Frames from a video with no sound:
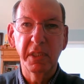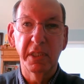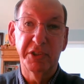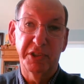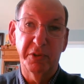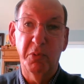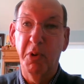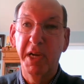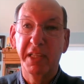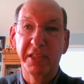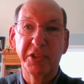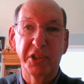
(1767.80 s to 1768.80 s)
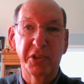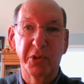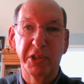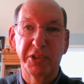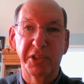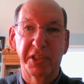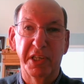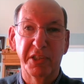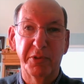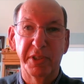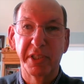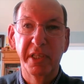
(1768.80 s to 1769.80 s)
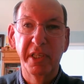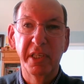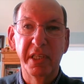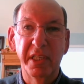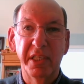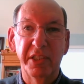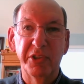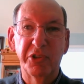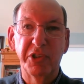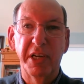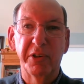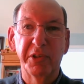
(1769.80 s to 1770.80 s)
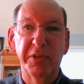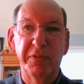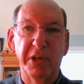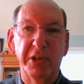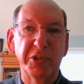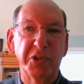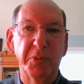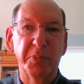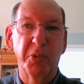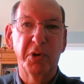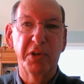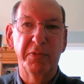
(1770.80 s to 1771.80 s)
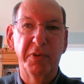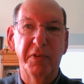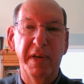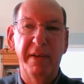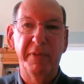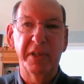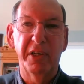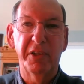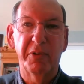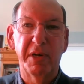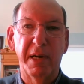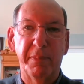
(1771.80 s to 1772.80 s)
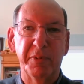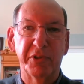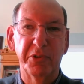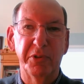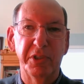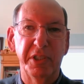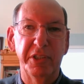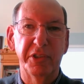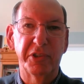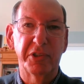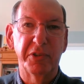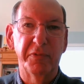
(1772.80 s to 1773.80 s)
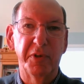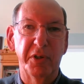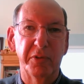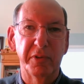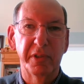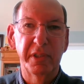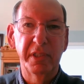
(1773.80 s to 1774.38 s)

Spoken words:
as well as across the country, is generally very supportive of having other opportunities to vote.